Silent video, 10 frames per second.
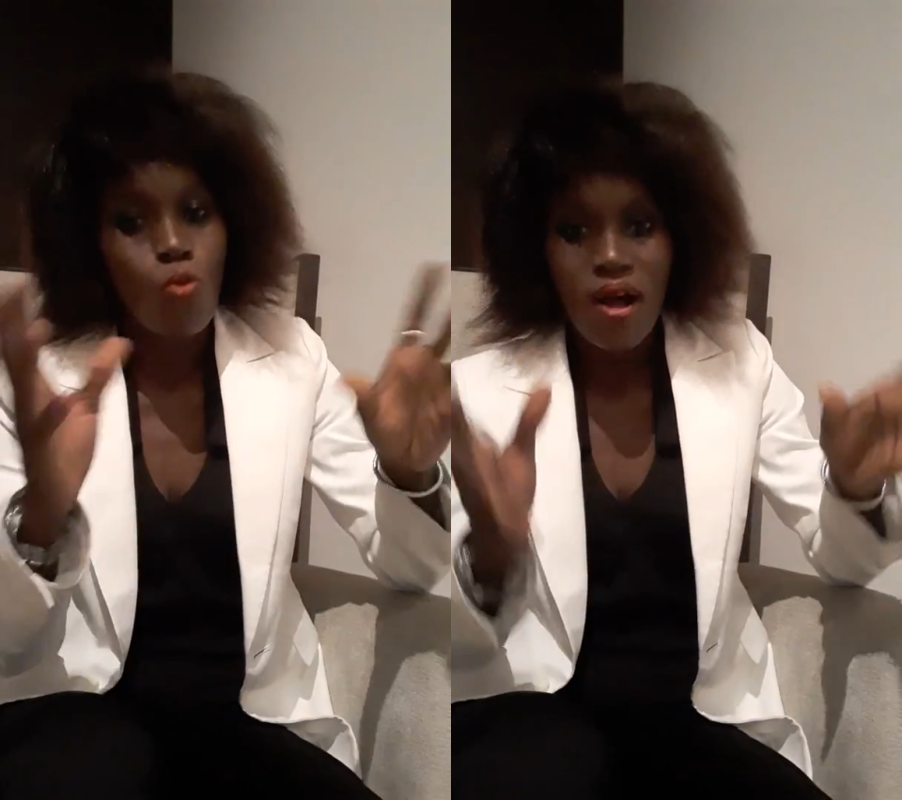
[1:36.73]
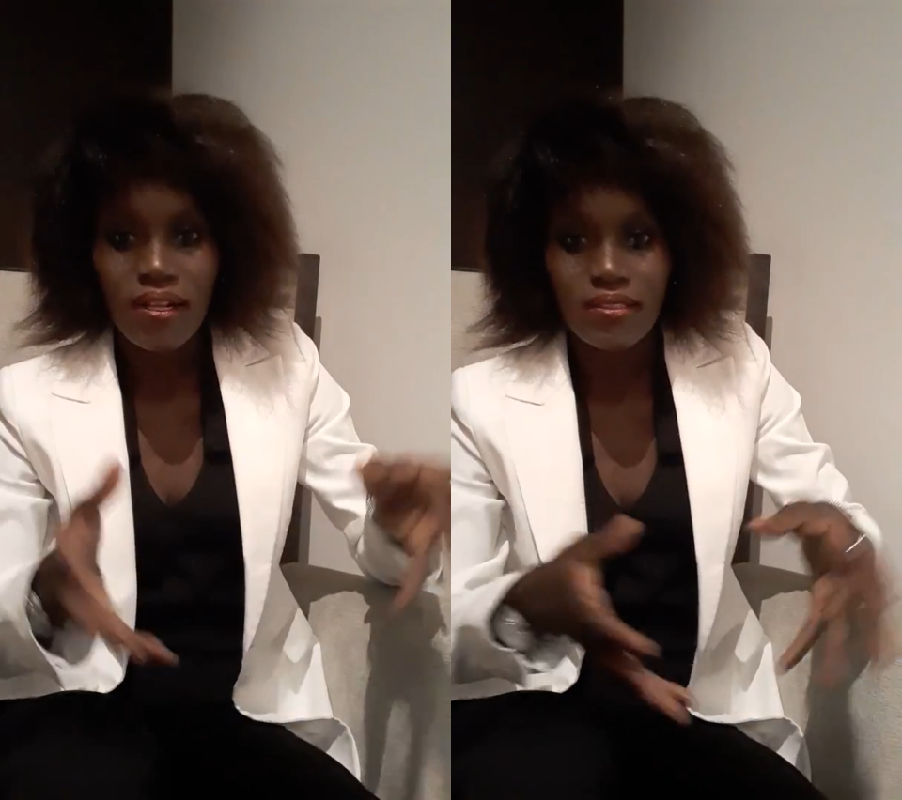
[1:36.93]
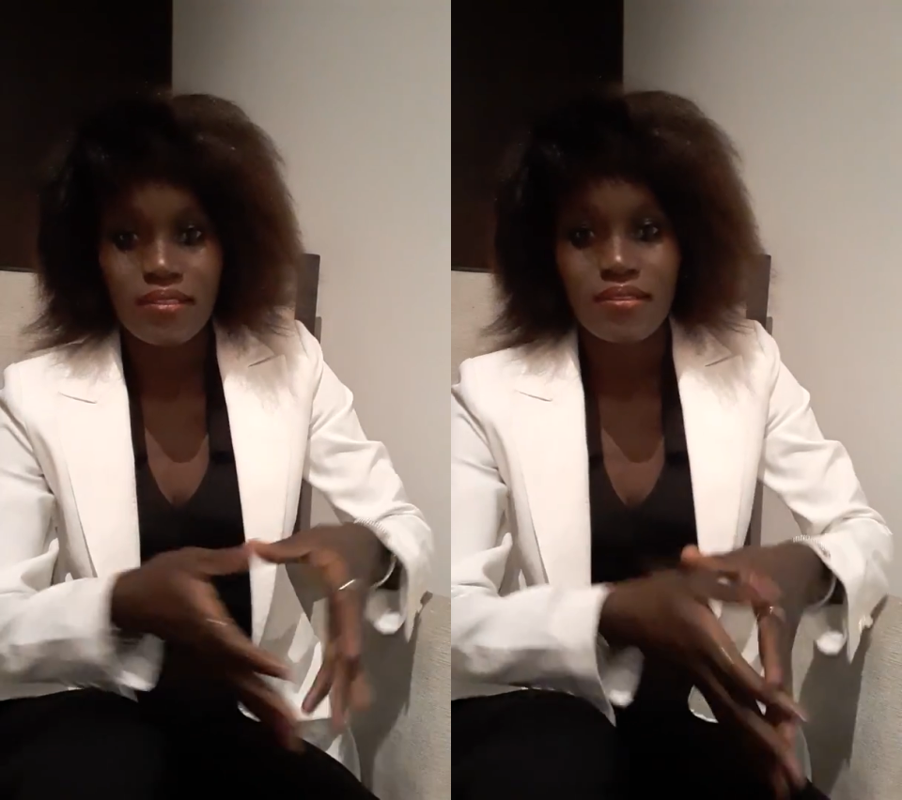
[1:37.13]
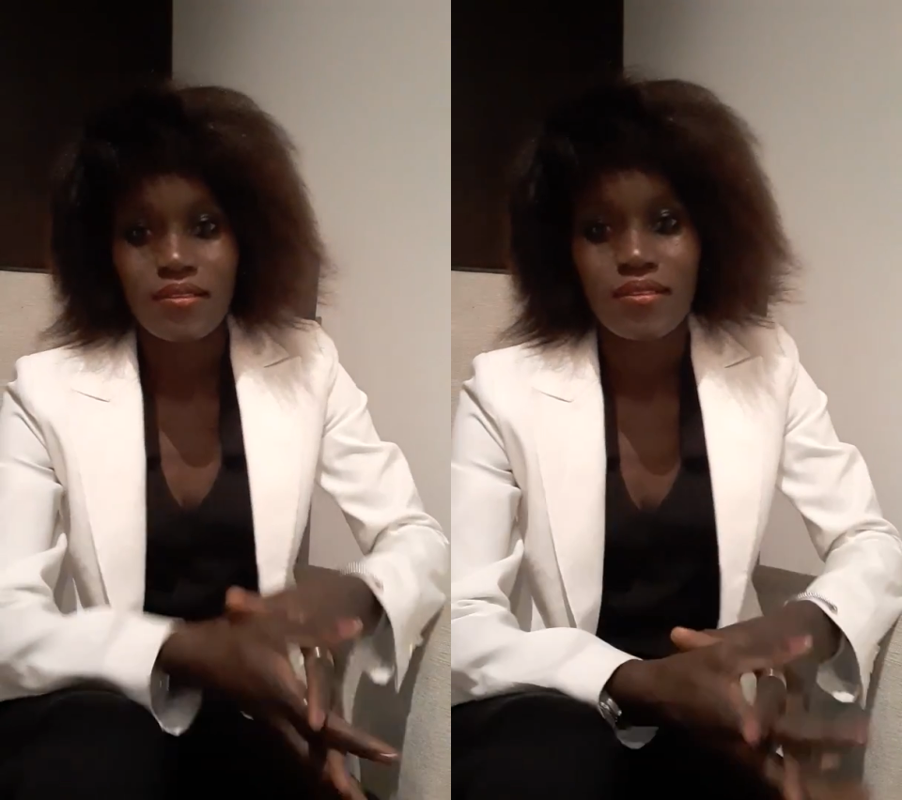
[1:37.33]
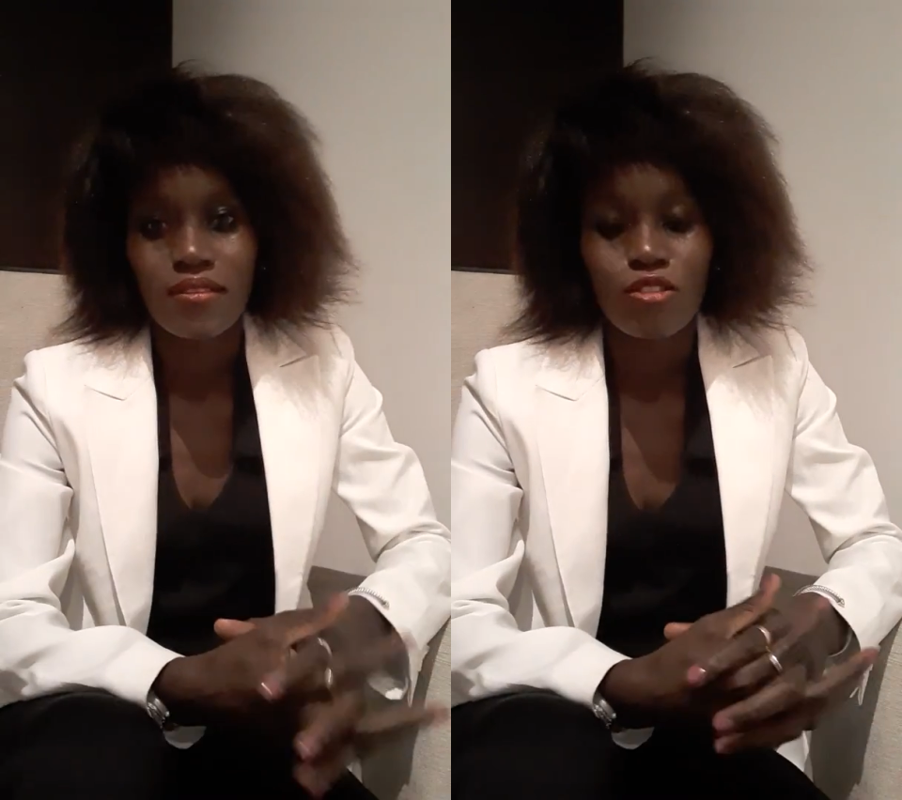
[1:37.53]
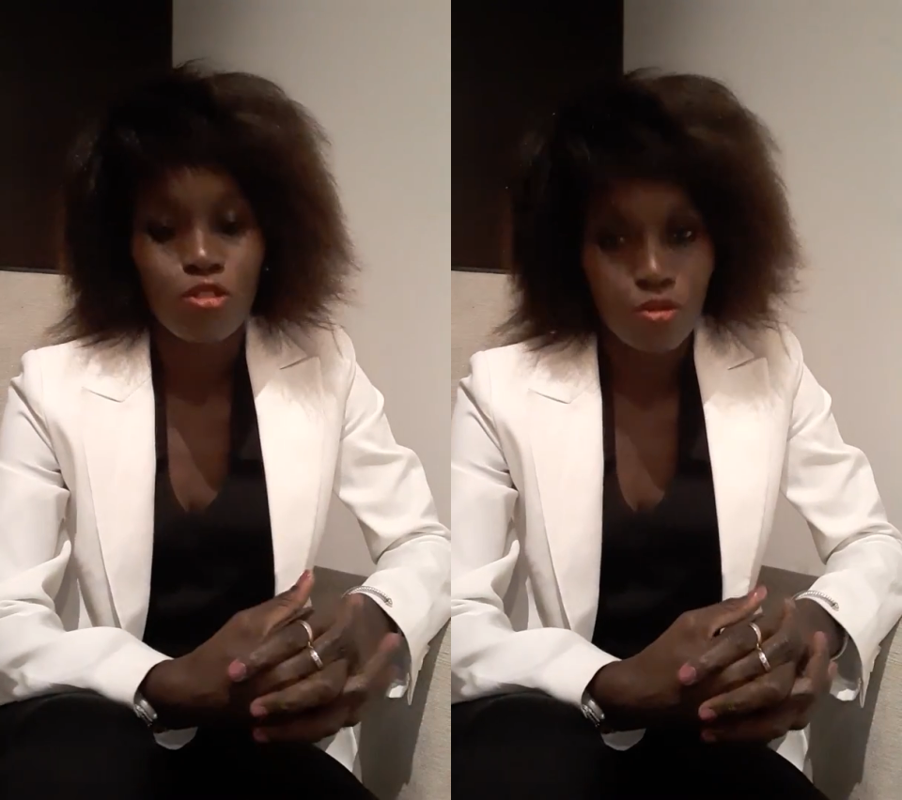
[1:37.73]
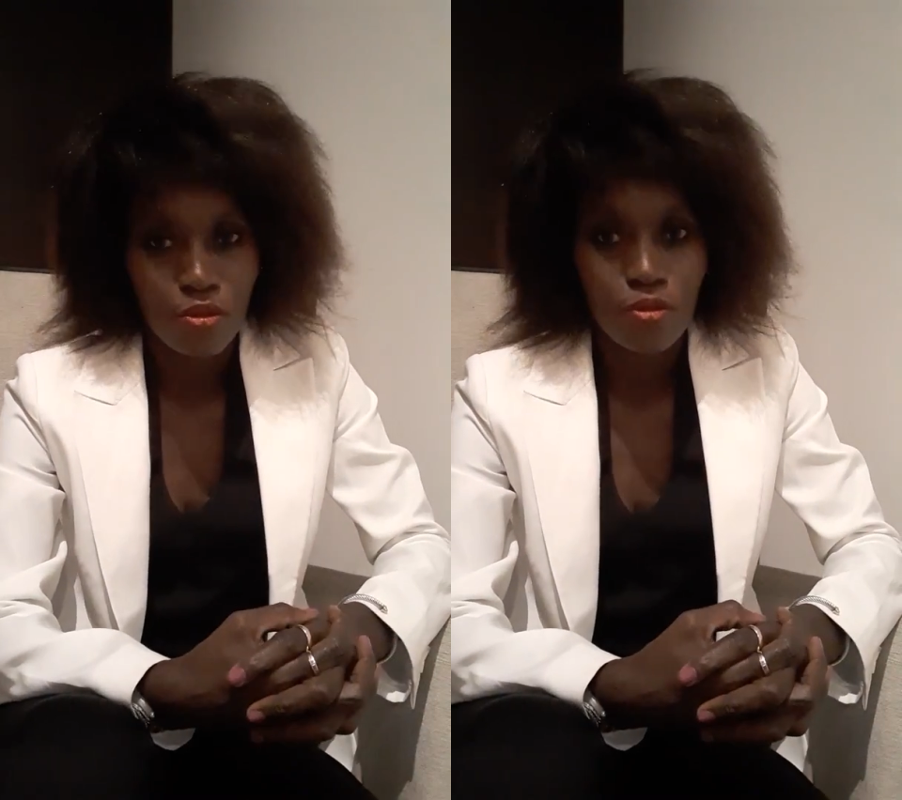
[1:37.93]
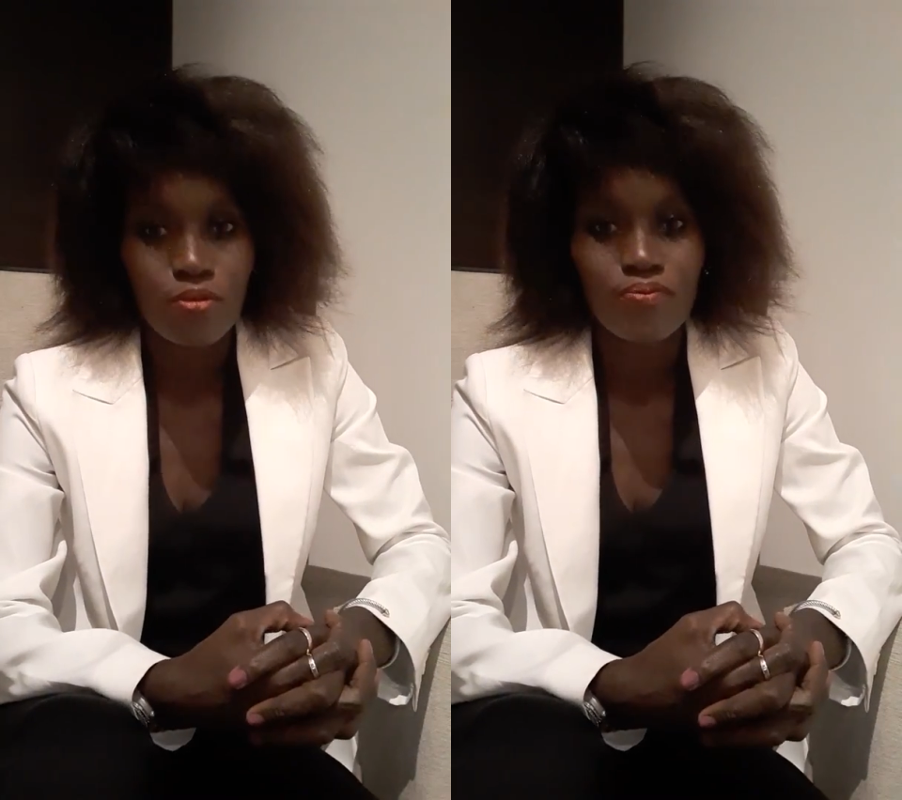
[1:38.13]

world, you know?